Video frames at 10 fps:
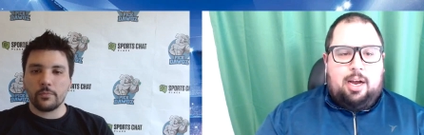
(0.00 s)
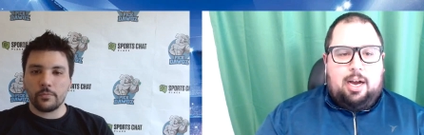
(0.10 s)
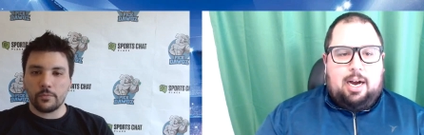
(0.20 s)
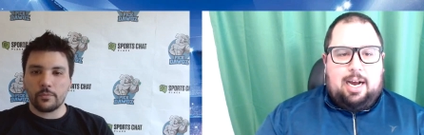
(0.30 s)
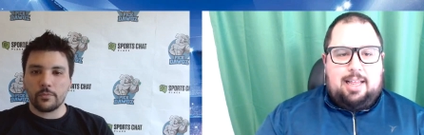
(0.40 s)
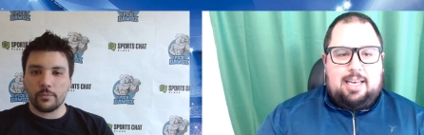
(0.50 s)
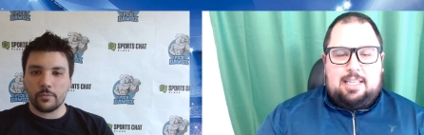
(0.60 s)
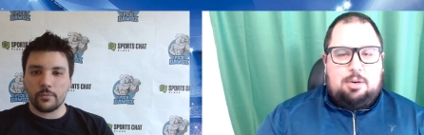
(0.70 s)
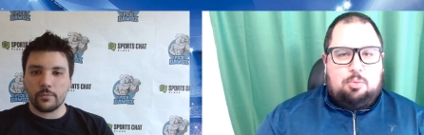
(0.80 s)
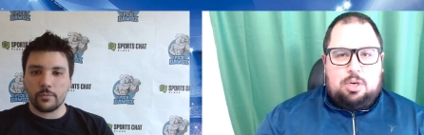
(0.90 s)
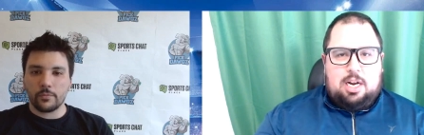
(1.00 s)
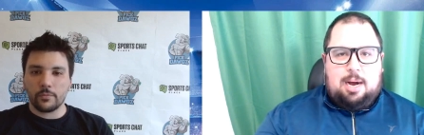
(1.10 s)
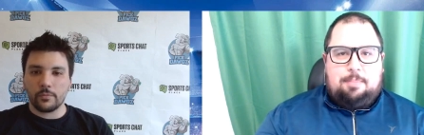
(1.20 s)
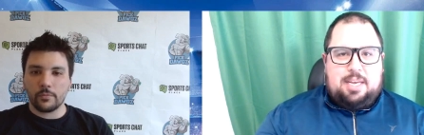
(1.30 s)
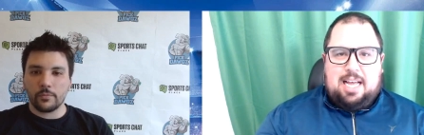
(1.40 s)
Speaker 1: I think there would not
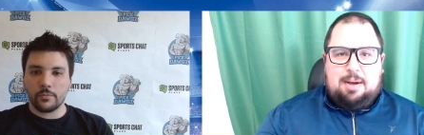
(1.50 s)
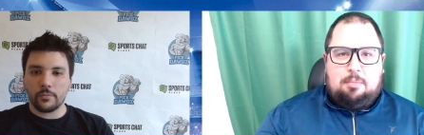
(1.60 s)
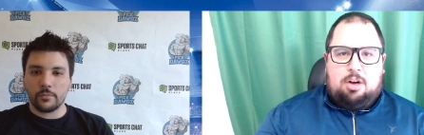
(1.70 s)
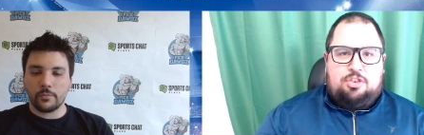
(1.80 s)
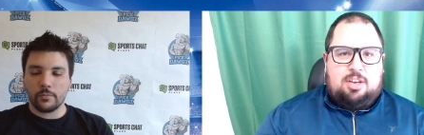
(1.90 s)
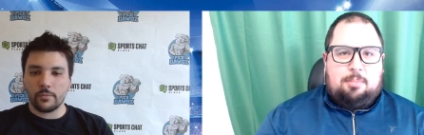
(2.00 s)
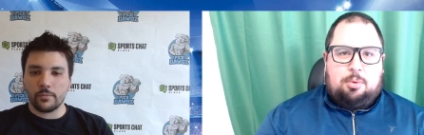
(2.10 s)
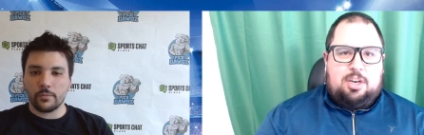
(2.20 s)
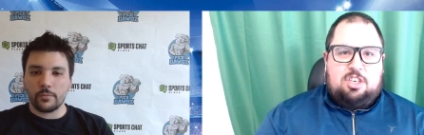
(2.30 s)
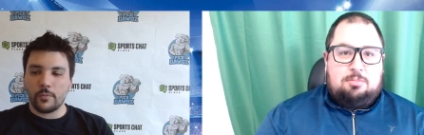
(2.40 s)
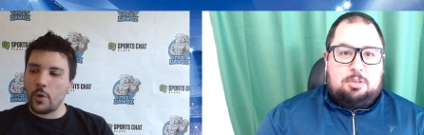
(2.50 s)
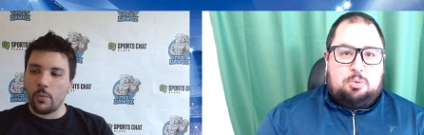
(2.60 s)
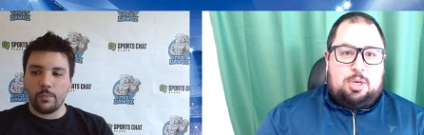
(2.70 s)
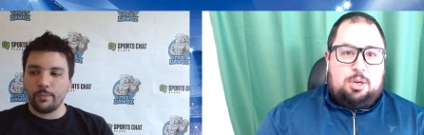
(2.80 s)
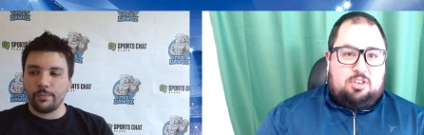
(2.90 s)
be that much separation
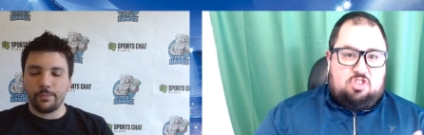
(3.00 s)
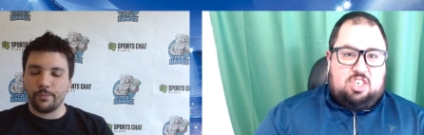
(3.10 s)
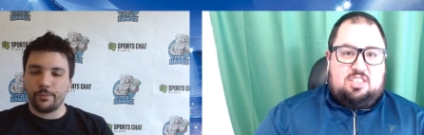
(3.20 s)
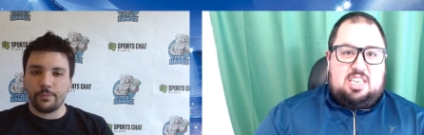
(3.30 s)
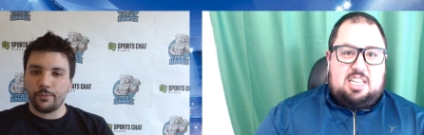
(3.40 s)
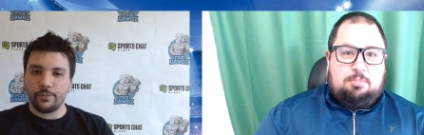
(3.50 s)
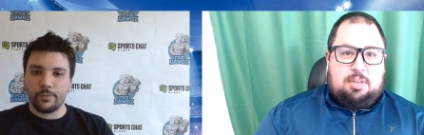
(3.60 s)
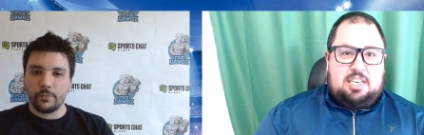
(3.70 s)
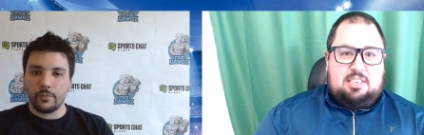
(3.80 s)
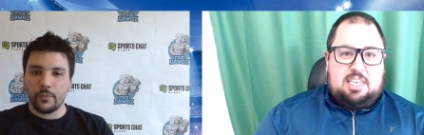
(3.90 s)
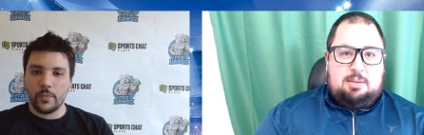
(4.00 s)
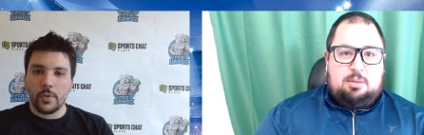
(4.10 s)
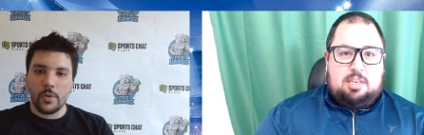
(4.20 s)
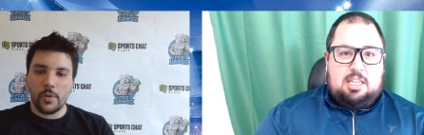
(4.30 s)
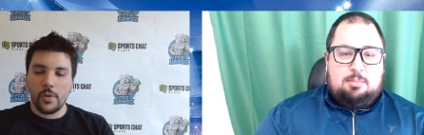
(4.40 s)
between the 16th place team in,
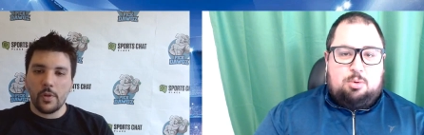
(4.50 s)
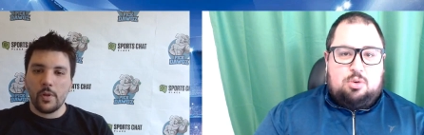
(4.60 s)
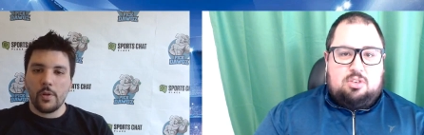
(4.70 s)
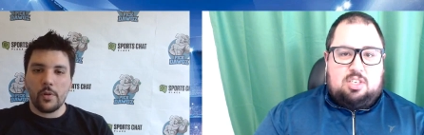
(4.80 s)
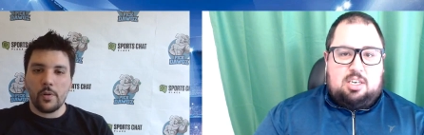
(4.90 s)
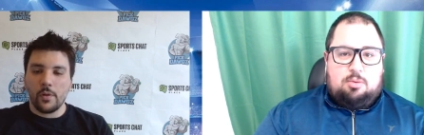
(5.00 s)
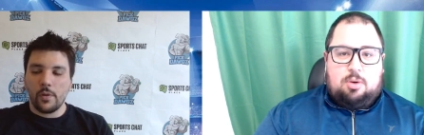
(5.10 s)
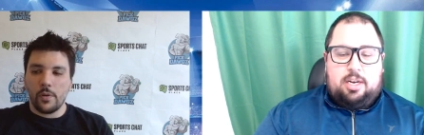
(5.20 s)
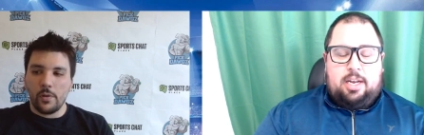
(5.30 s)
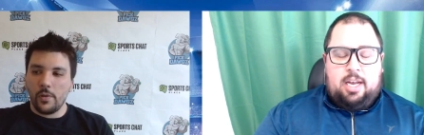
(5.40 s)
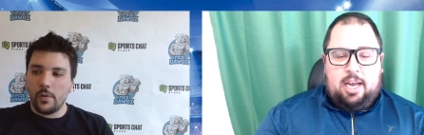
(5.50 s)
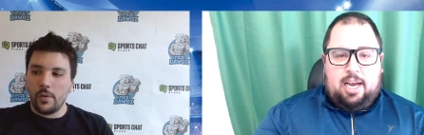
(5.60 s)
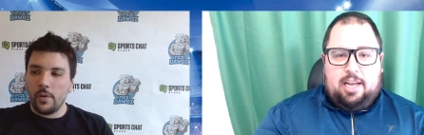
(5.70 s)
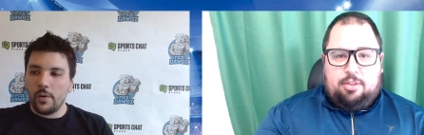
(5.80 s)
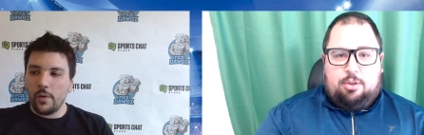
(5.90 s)
in the Bundesliga one
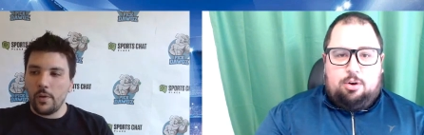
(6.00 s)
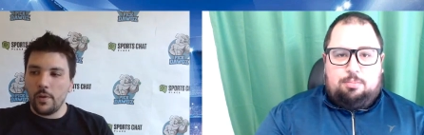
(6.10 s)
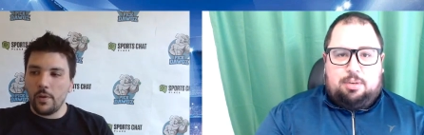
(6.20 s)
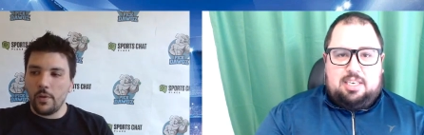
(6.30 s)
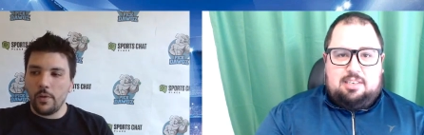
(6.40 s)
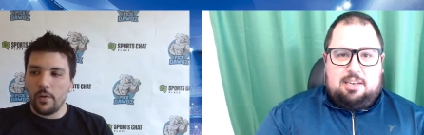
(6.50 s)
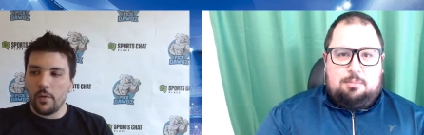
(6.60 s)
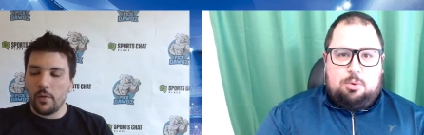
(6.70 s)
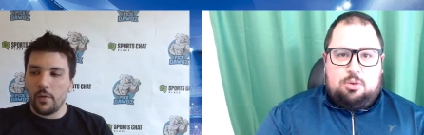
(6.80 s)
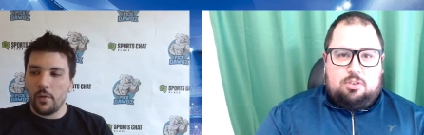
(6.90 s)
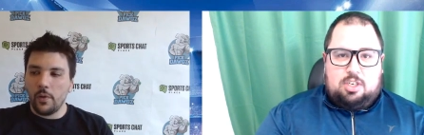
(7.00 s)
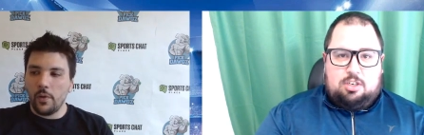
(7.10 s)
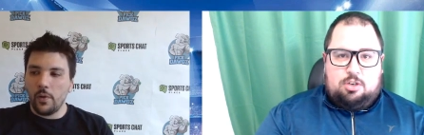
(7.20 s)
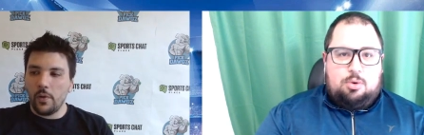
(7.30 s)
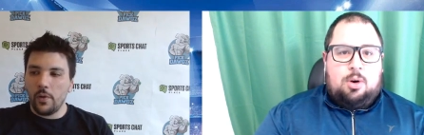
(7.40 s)
and third place in Bundesliga
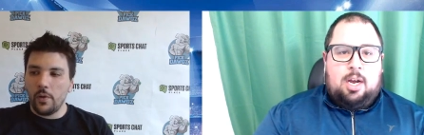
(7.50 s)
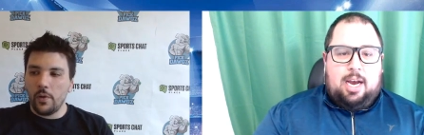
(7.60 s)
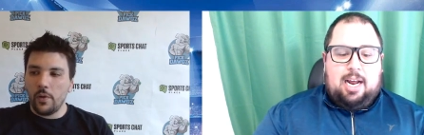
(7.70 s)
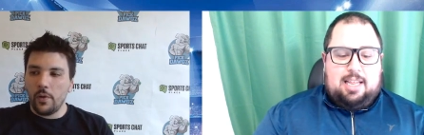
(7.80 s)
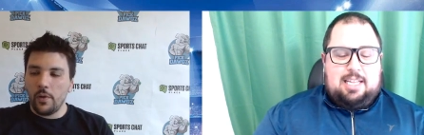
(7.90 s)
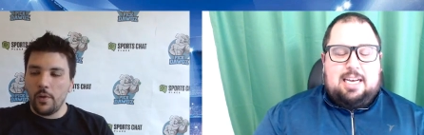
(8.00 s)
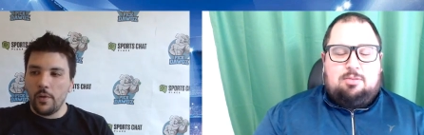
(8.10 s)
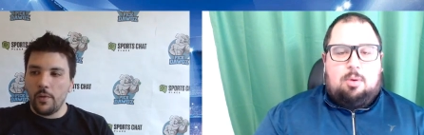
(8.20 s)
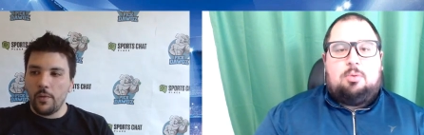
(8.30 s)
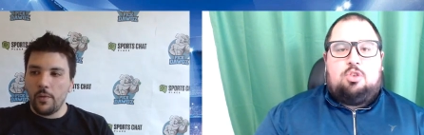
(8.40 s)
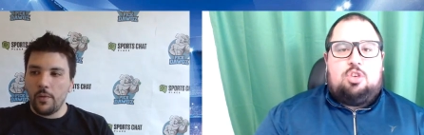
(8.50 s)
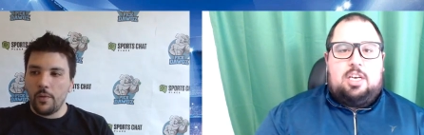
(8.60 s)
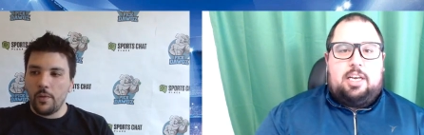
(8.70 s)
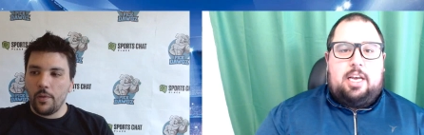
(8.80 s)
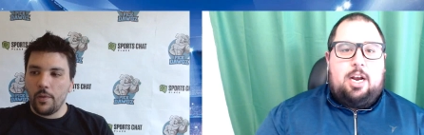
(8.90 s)
two, and I think that's what we're
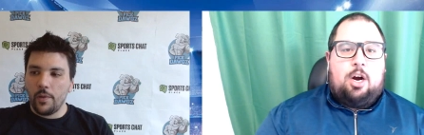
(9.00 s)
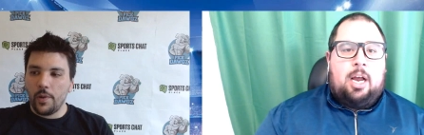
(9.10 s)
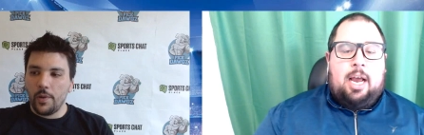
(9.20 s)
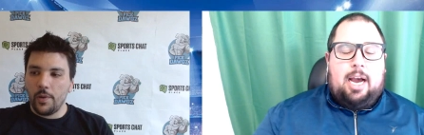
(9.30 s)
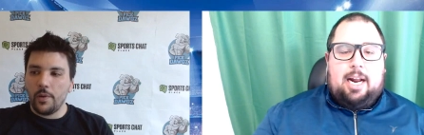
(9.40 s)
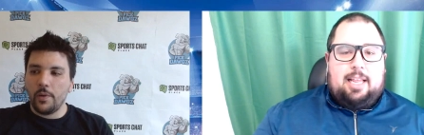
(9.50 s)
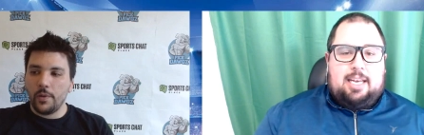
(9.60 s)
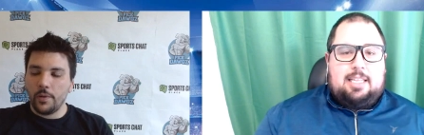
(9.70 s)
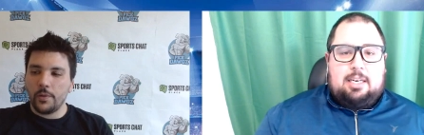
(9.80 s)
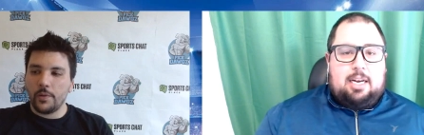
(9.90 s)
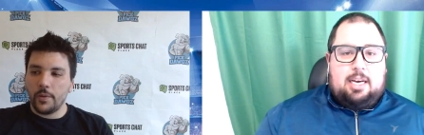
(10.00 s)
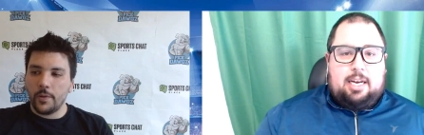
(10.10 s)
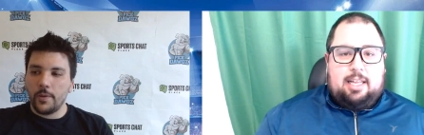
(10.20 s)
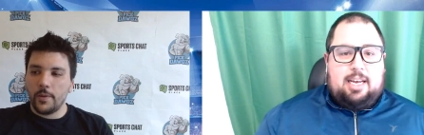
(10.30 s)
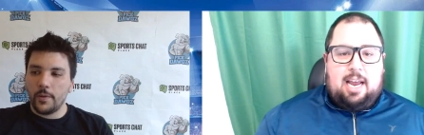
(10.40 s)
seeing here. And I think that I
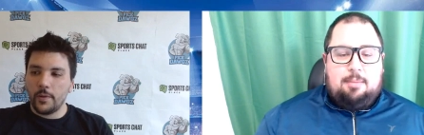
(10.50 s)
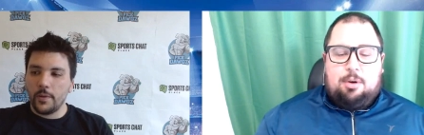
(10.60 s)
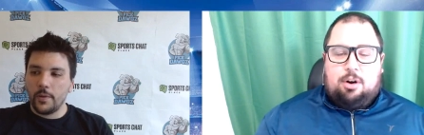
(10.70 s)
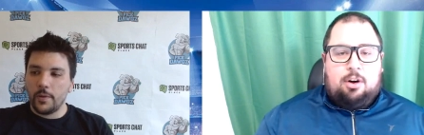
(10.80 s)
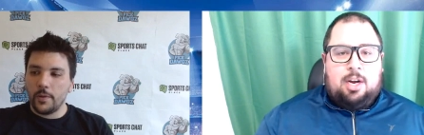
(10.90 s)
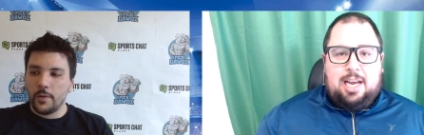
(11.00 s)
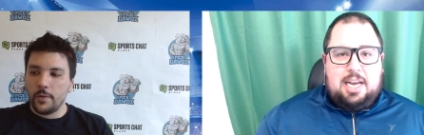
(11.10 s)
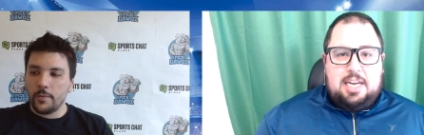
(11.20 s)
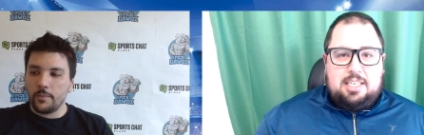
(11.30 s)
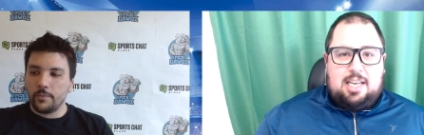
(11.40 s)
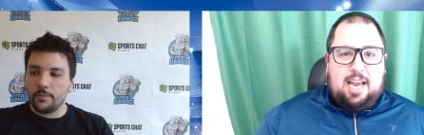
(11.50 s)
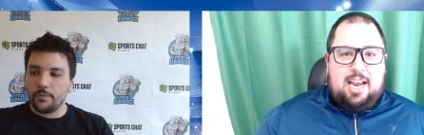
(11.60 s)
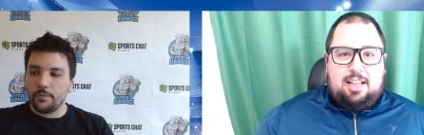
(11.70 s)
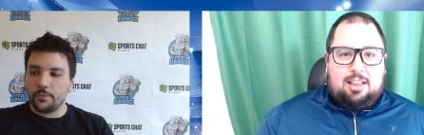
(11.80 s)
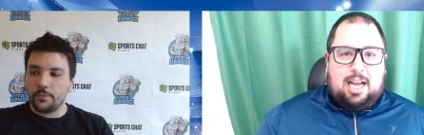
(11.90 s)
think Hamburger is a
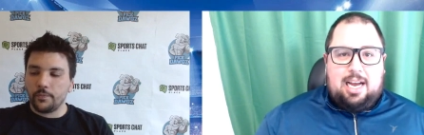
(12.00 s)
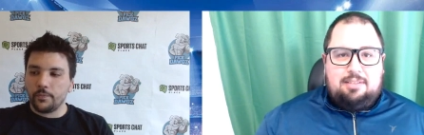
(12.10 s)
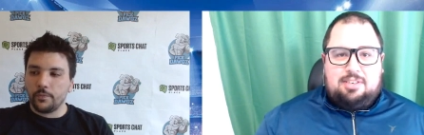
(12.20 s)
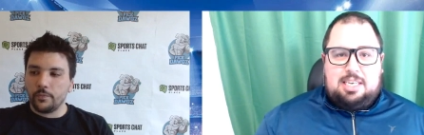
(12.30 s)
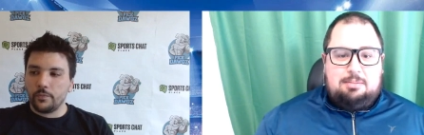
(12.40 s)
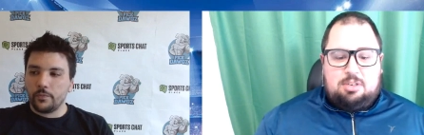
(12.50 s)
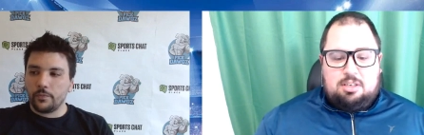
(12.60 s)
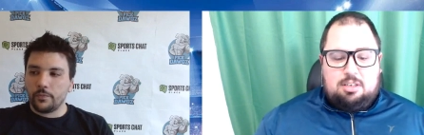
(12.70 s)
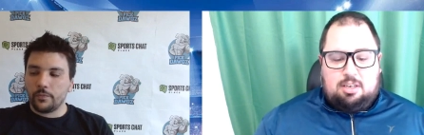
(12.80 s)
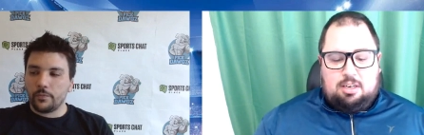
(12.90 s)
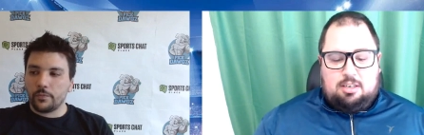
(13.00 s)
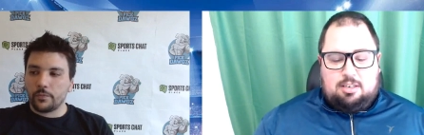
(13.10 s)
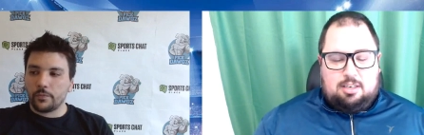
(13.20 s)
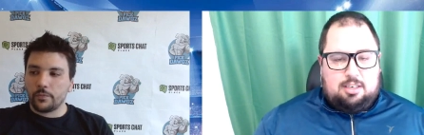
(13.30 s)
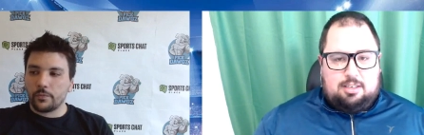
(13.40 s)
live team to to to